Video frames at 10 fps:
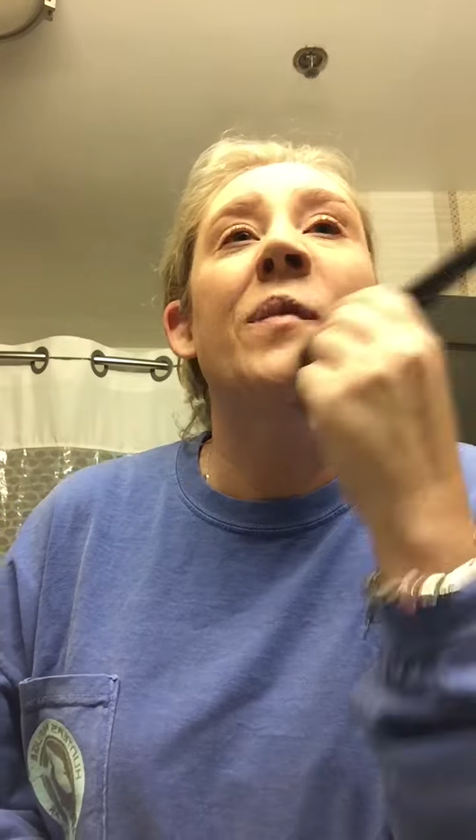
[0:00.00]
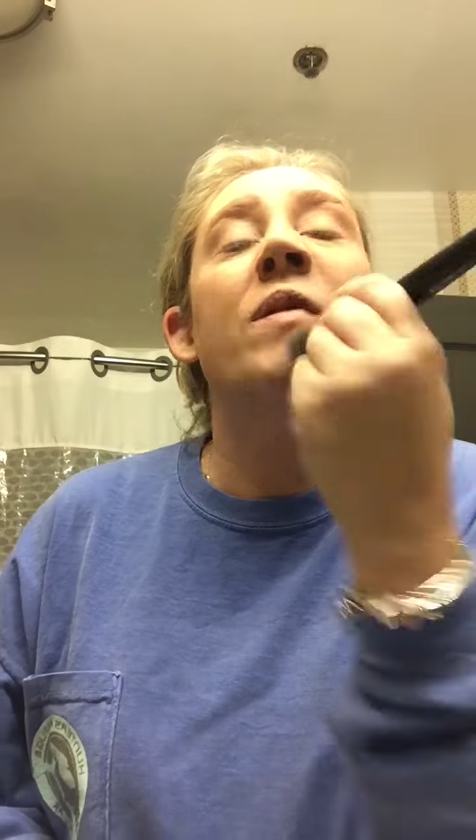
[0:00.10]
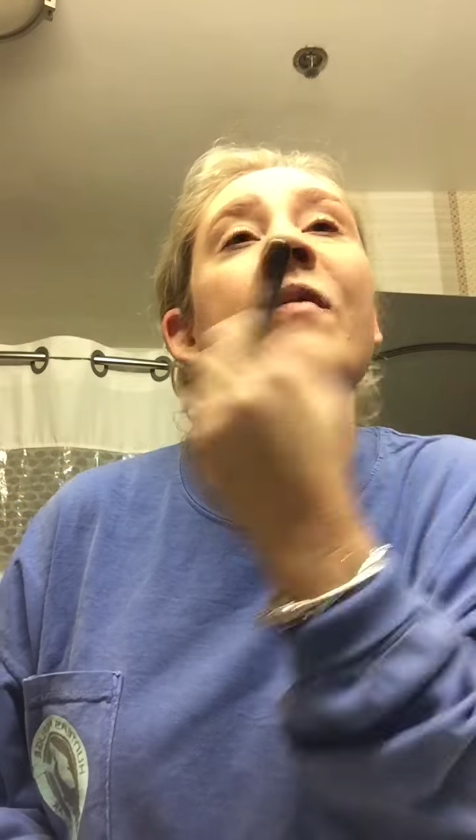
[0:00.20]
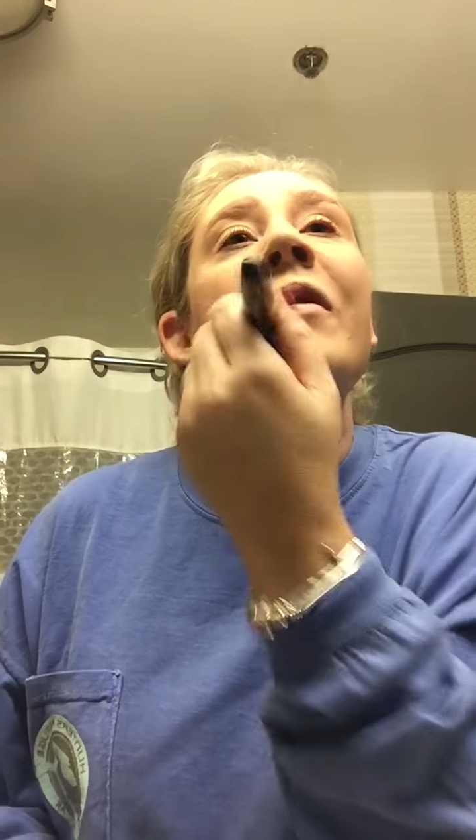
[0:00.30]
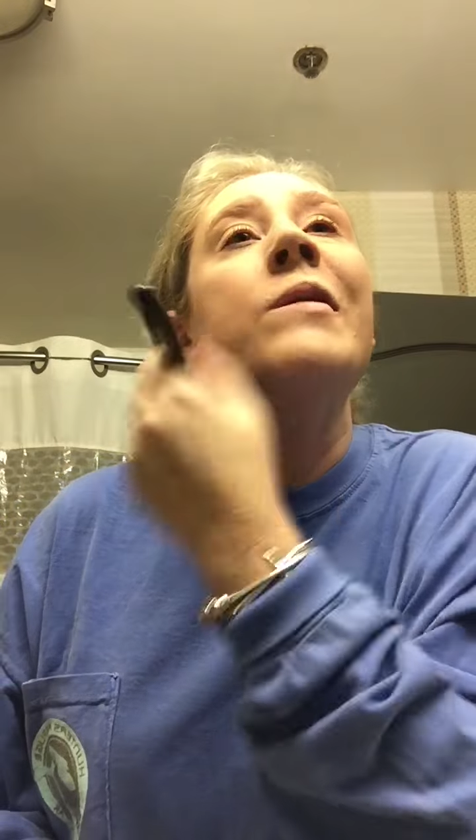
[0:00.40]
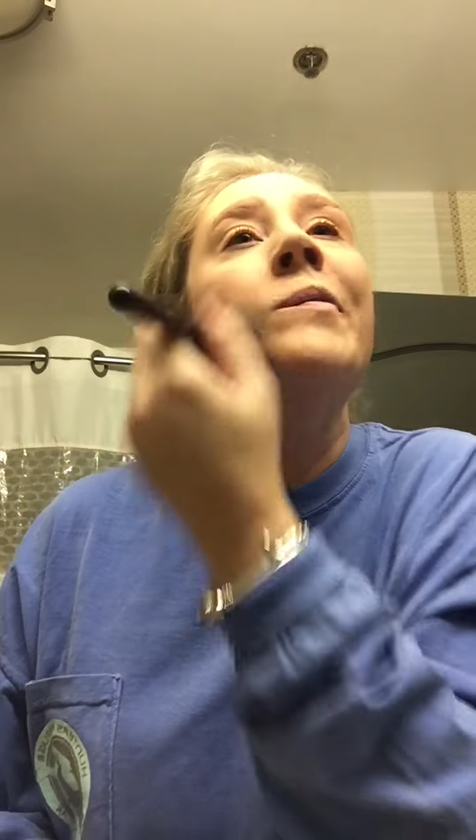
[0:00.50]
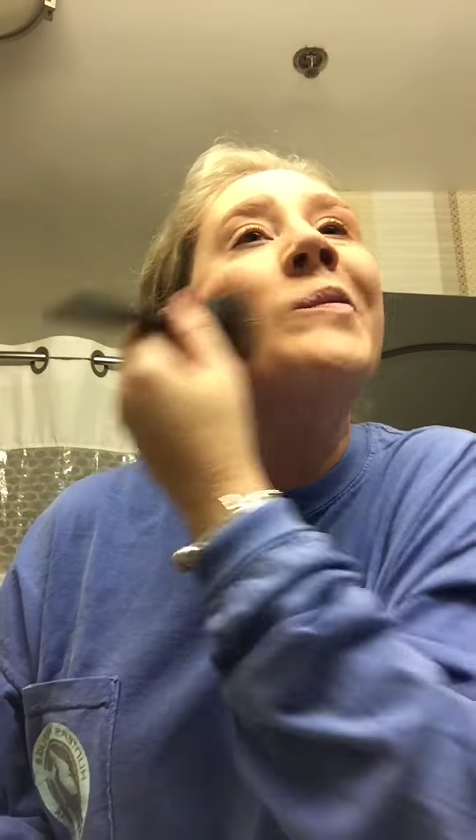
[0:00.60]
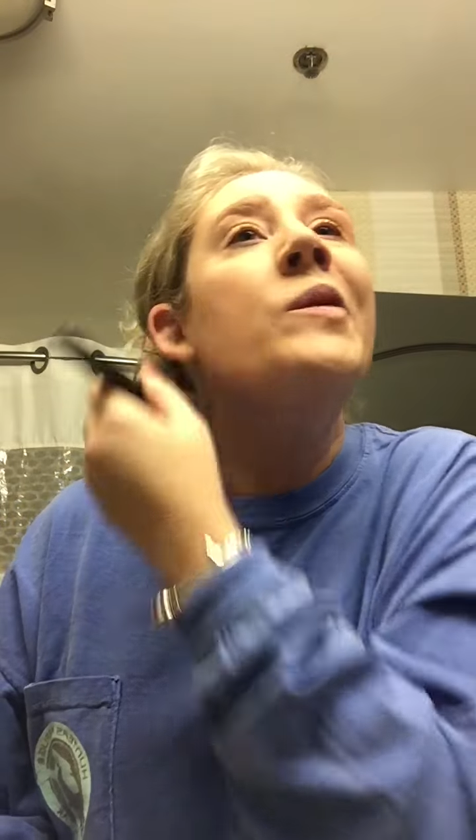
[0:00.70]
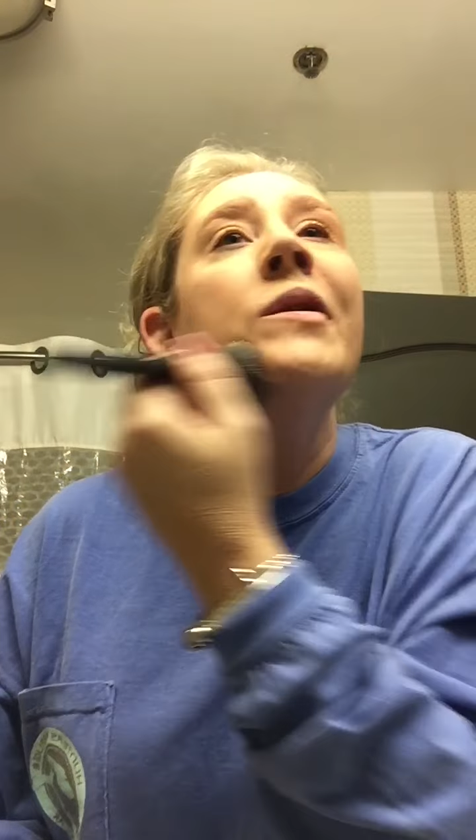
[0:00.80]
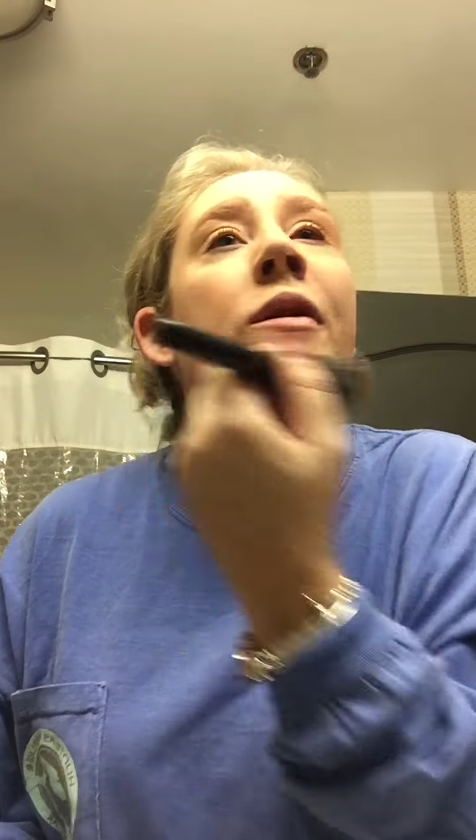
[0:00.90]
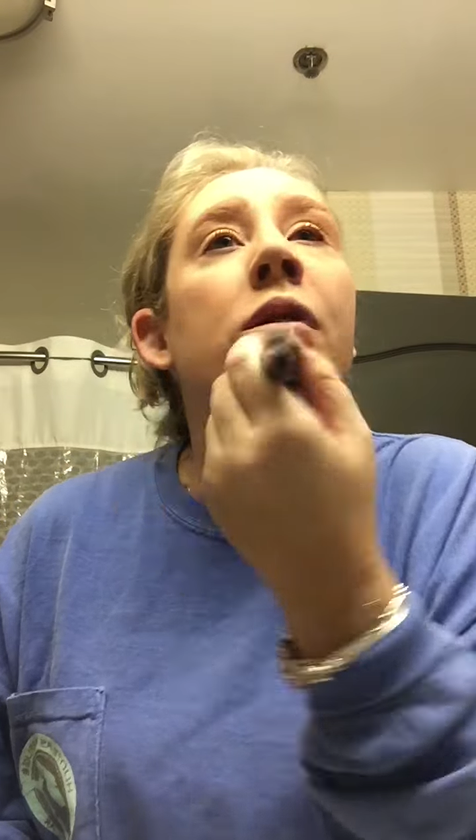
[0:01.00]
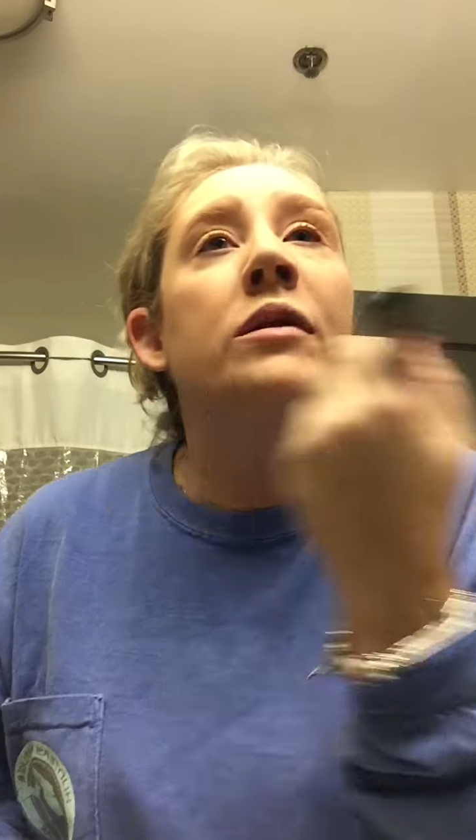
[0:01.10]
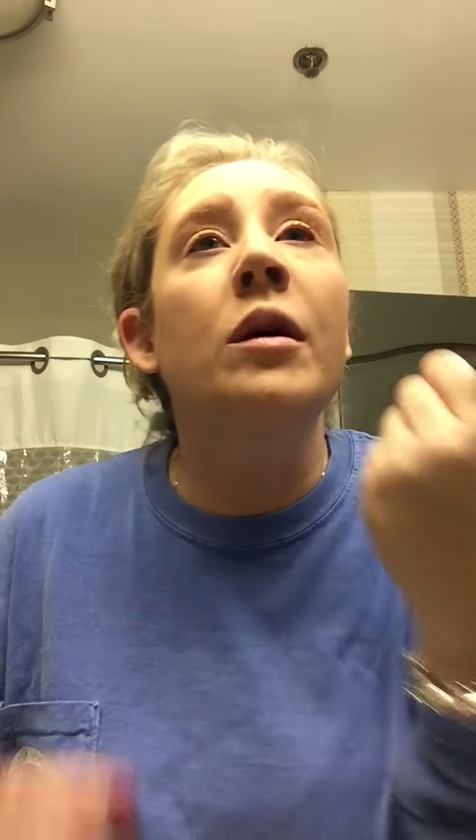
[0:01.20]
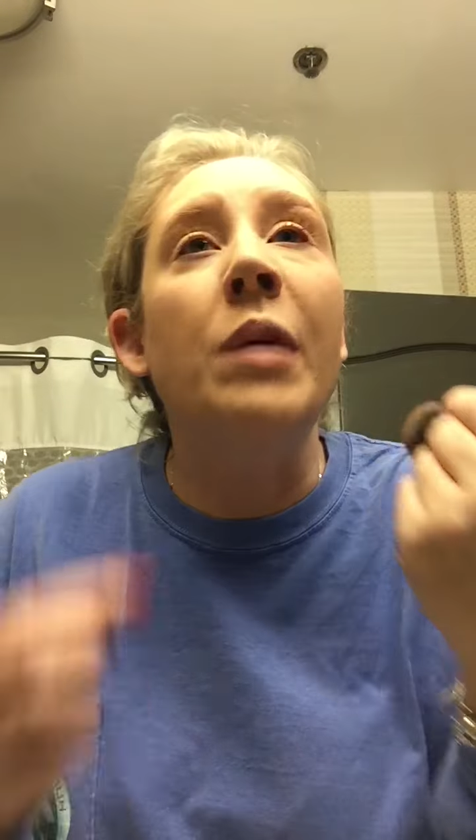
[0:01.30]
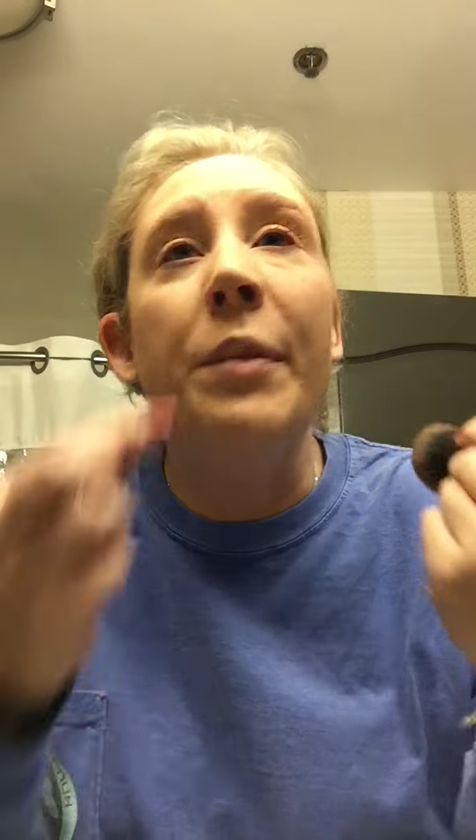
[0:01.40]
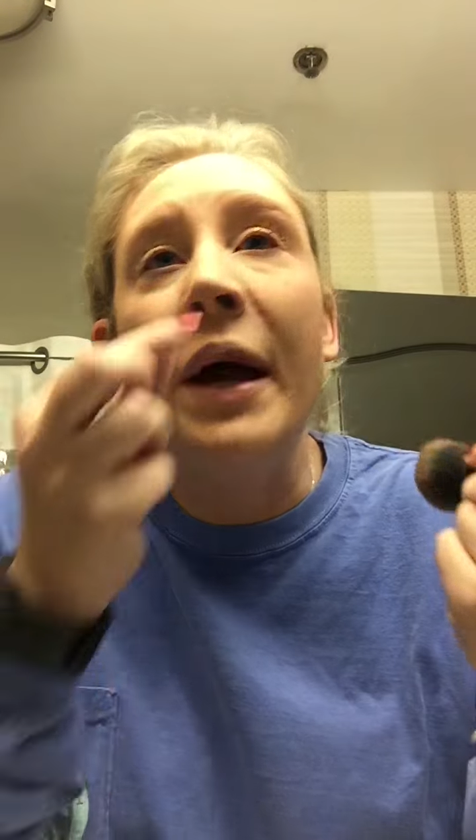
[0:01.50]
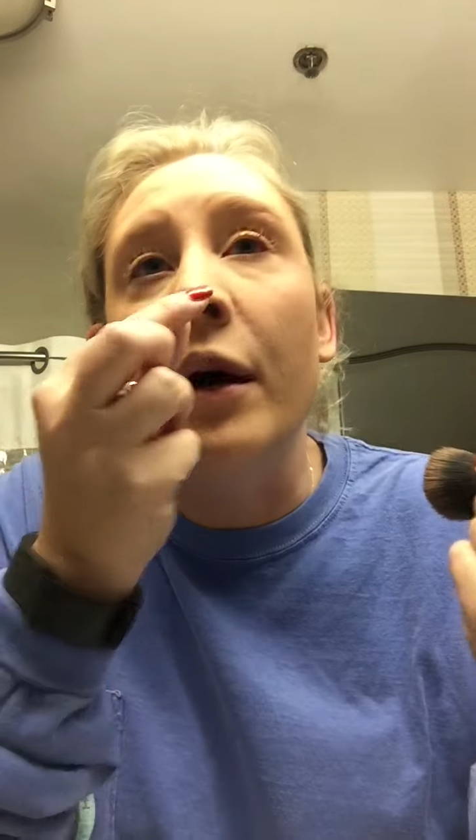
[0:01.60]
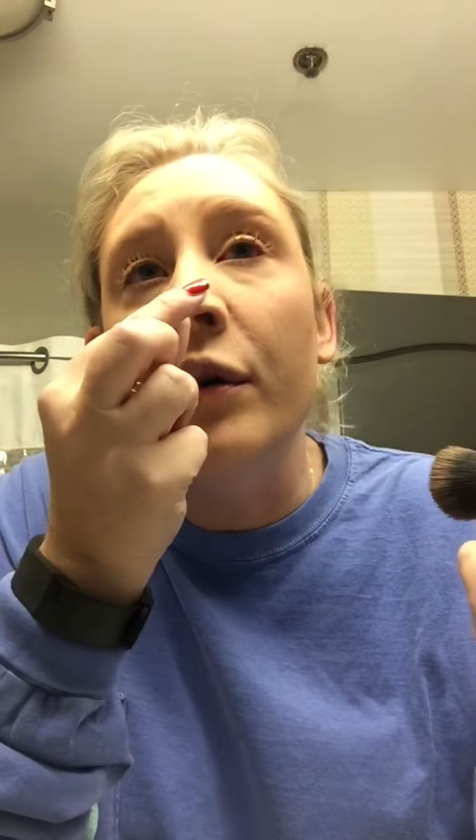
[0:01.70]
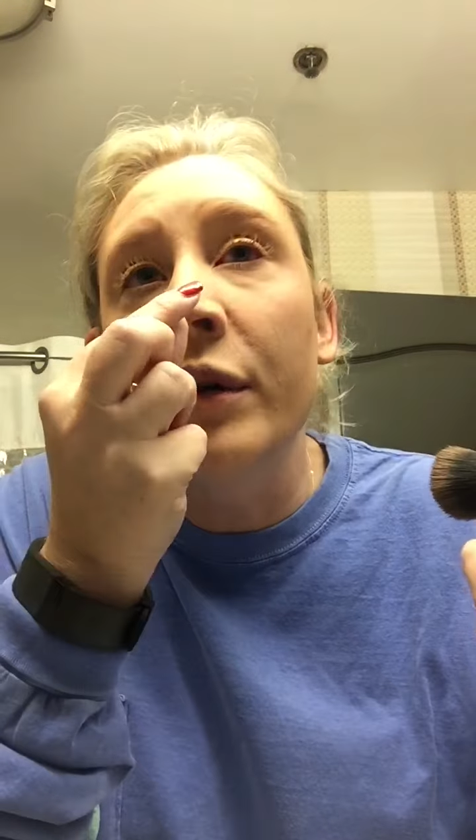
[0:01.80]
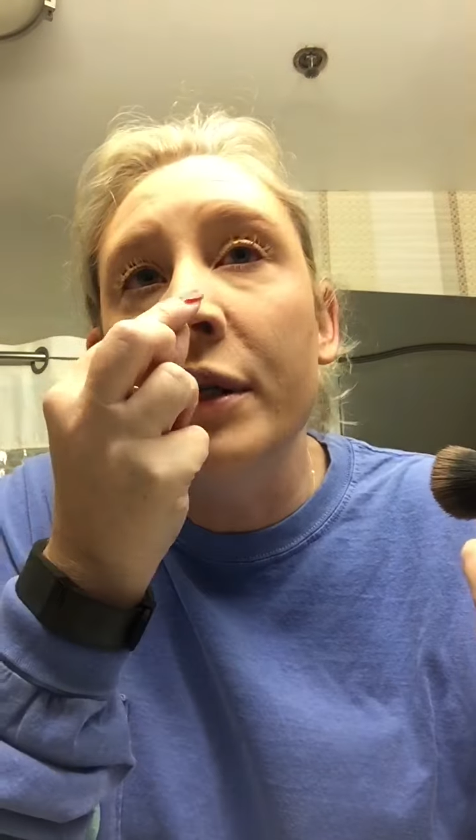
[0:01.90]
Okay, So my
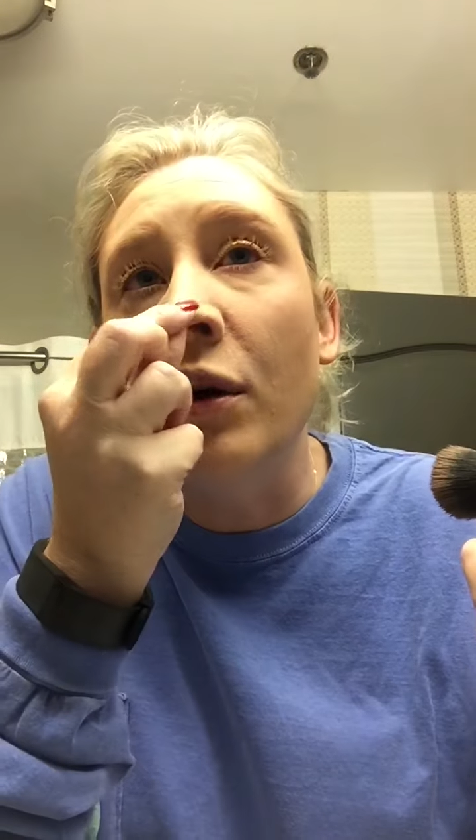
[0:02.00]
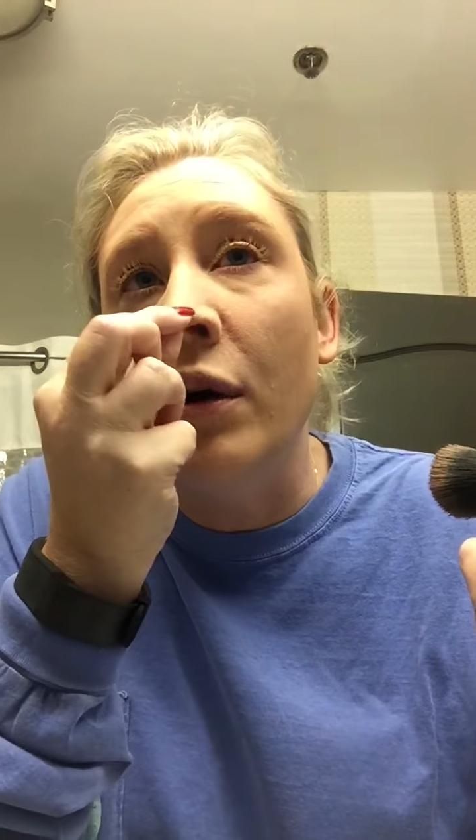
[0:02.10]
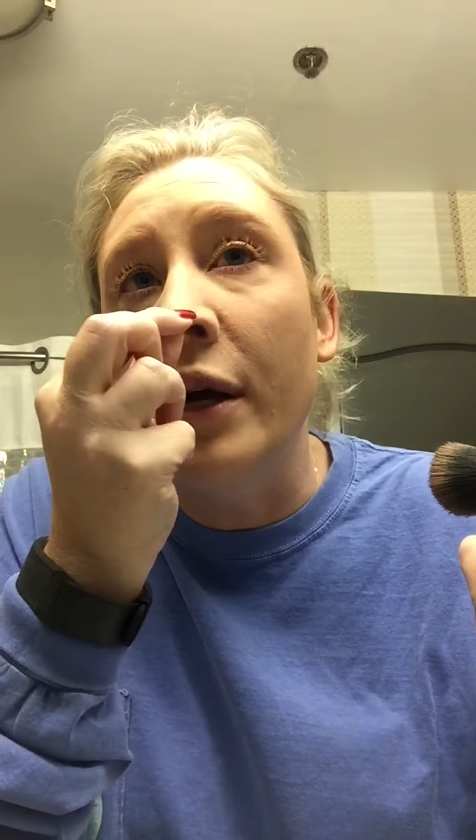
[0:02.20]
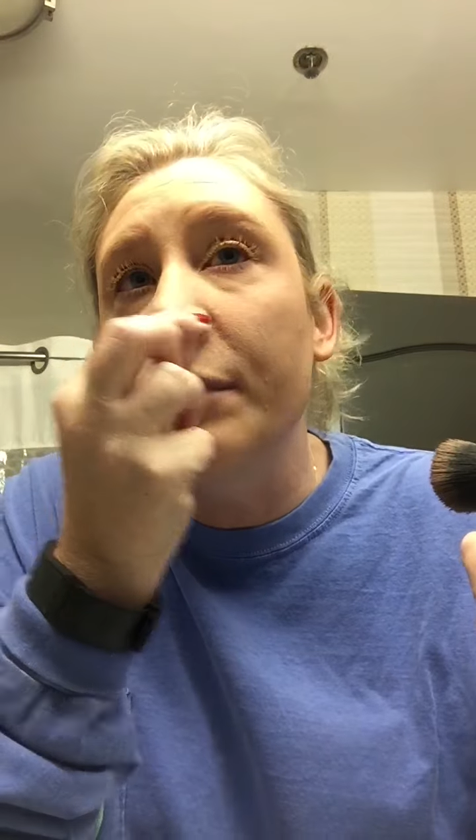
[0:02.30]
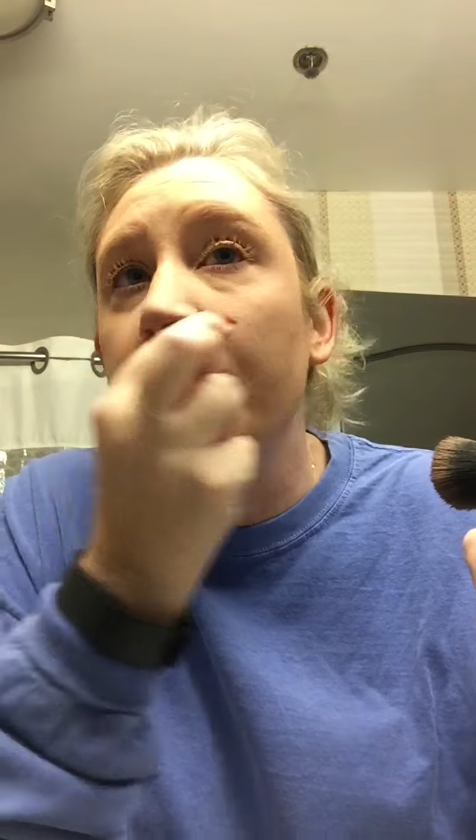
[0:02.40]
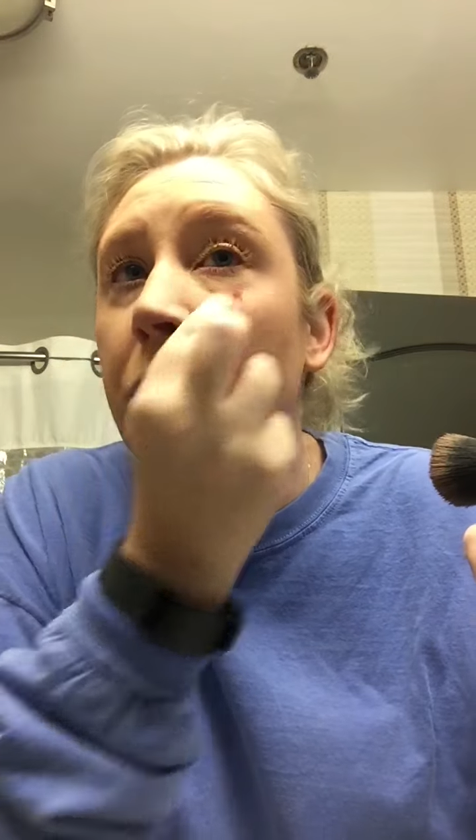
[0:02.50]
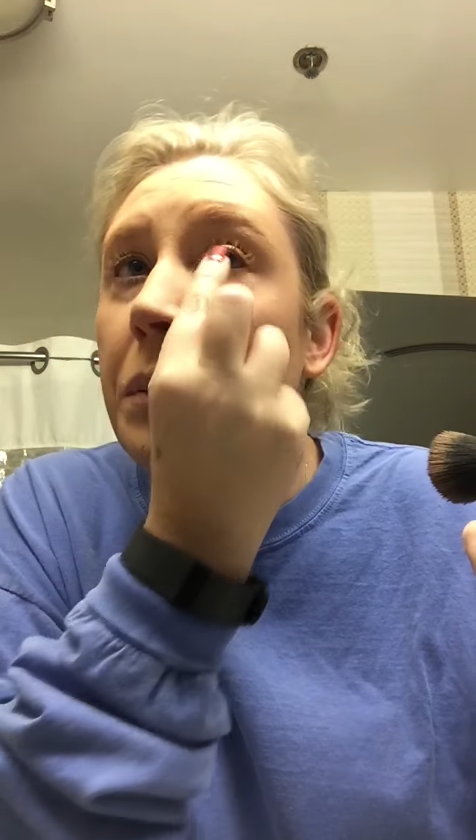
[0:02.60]
powder is on,